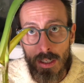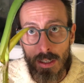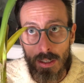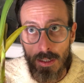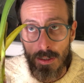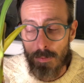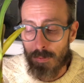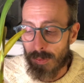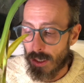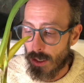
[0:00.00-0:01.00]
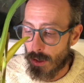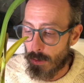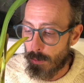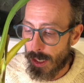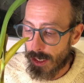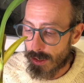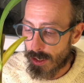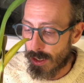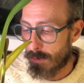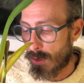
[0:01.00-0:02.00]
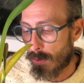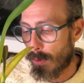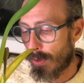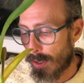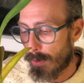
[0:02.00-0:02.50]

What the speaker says: meristems or